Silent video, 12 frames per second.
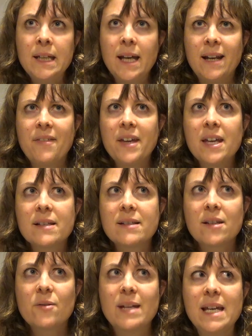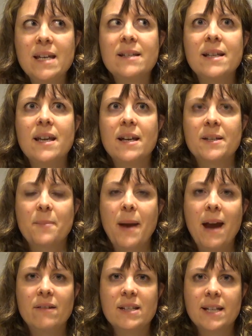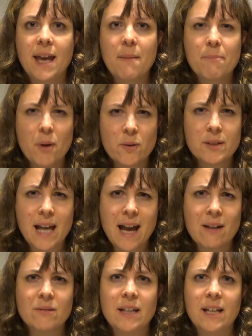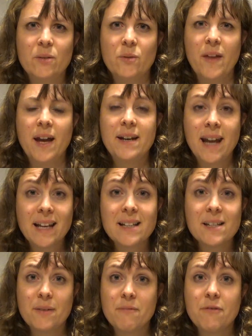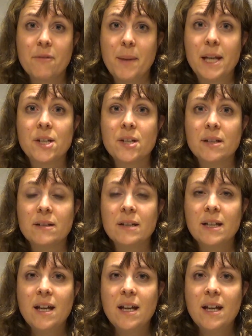And I think it's so easy as a parent to get bogged down in all that negative information,